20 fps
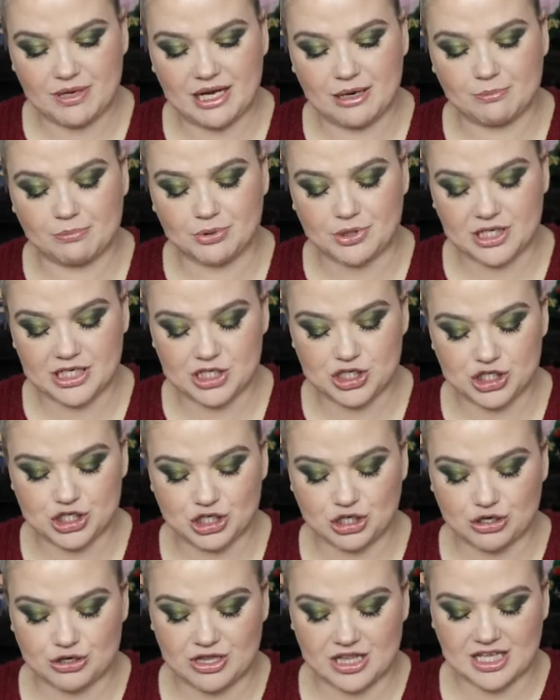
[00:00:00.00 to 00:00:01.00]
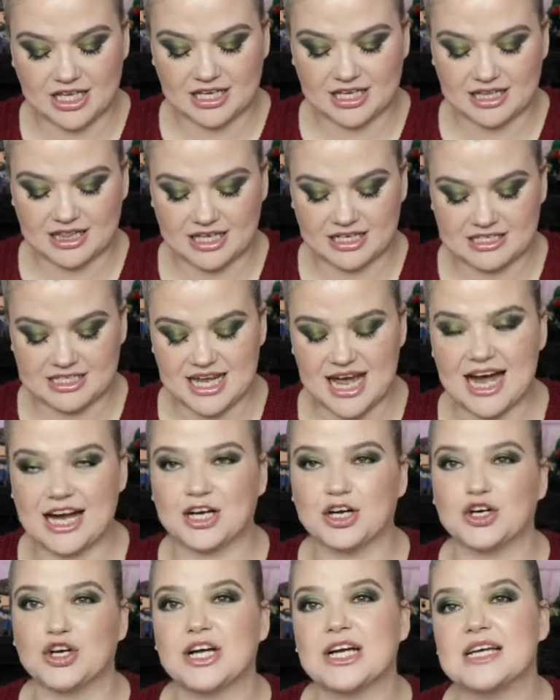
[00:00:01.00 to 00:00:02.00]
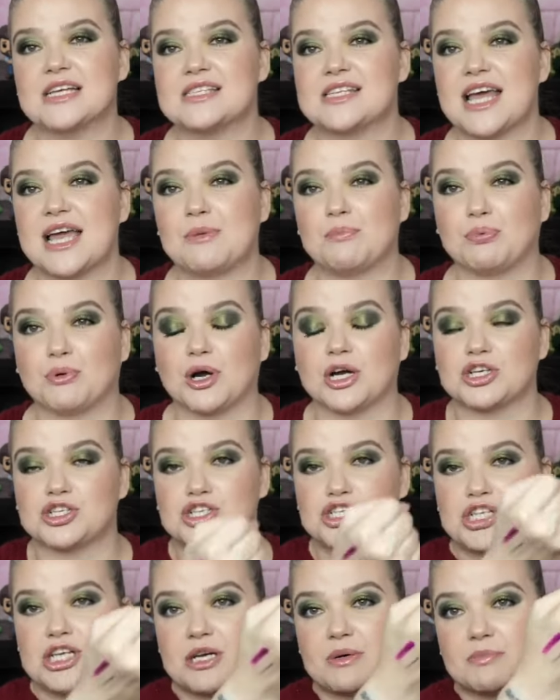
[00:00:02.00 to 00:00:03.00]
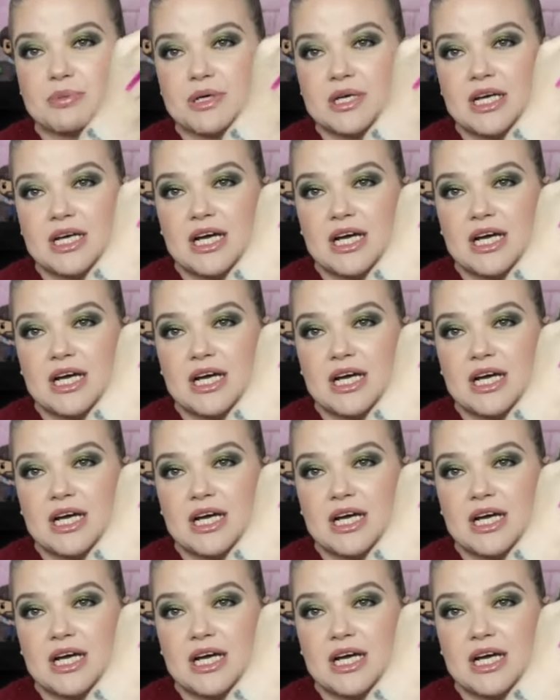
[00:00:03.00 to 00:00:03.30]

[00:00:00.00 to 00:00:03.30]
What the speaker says: and I'm pretty sure that the Dagger is a brush tip.